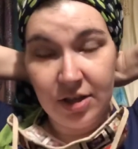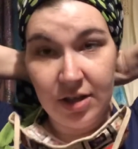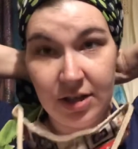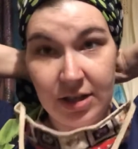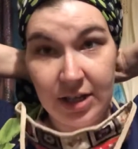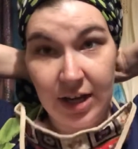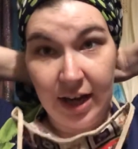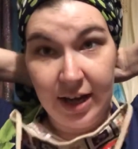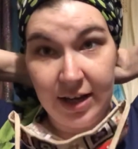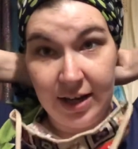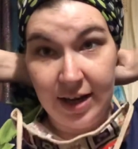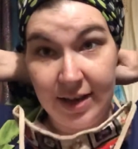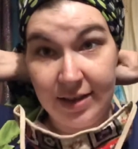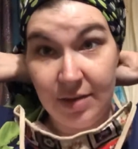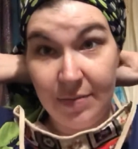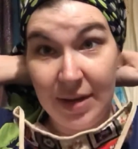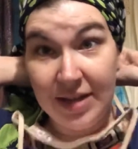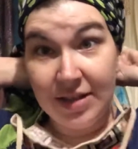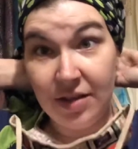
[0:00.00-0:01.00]
tie it at the
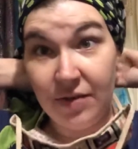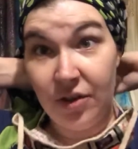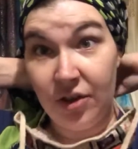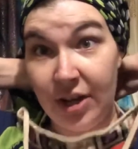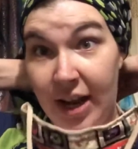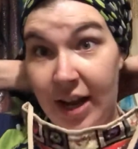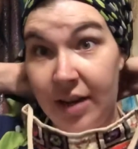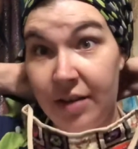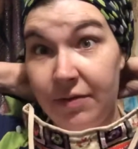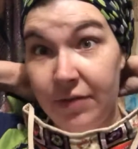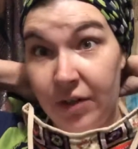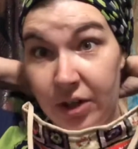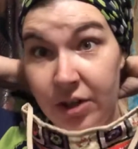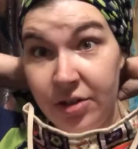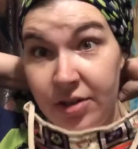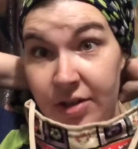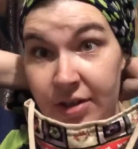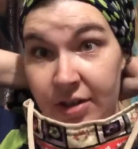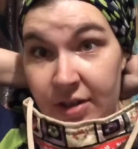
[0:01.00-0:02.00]
base of your neck
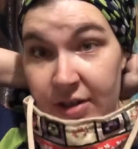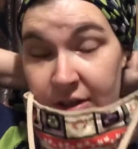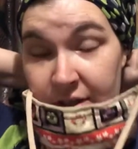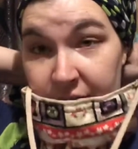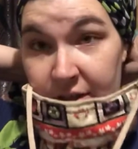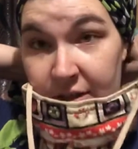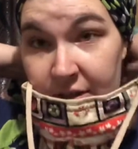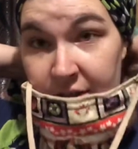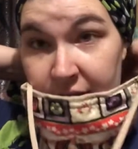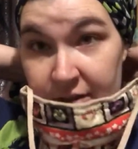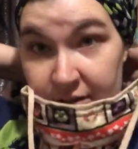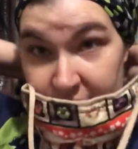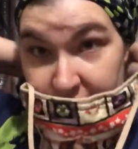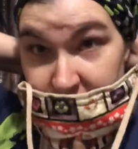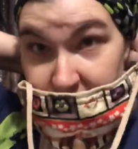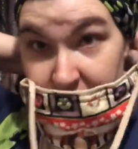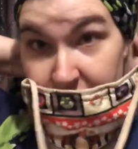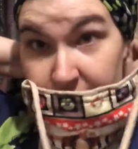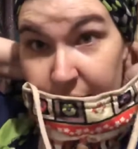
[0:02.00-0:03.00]
first
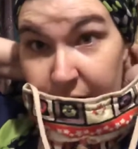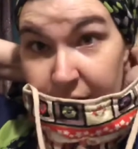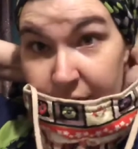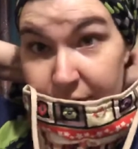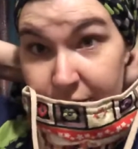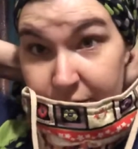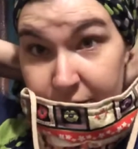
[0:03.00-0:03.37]
in a bow,